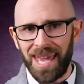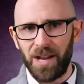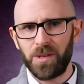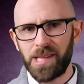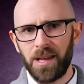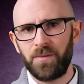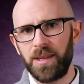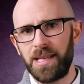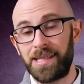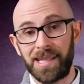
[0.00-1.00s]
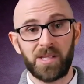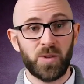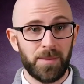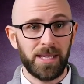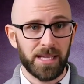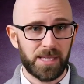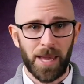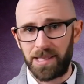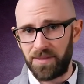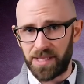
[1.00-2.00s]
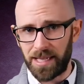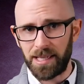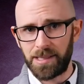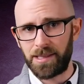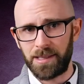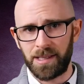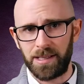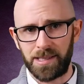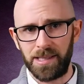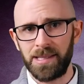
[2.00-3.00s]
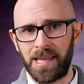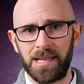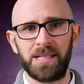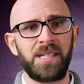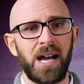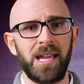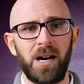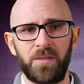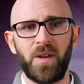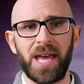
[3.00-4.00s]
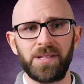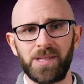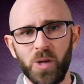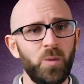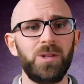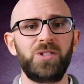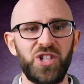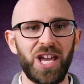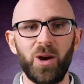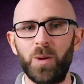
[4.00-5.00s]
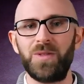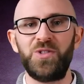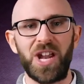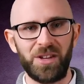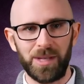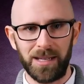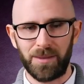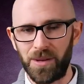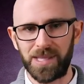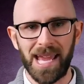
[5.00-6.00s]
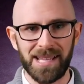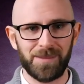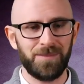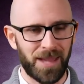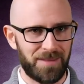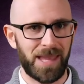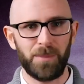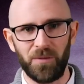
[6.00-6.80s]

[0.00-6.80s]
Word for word: In return for these extremely expensive tickets, dancers get die-hard fans who will cheer with genuine enthusiasm at their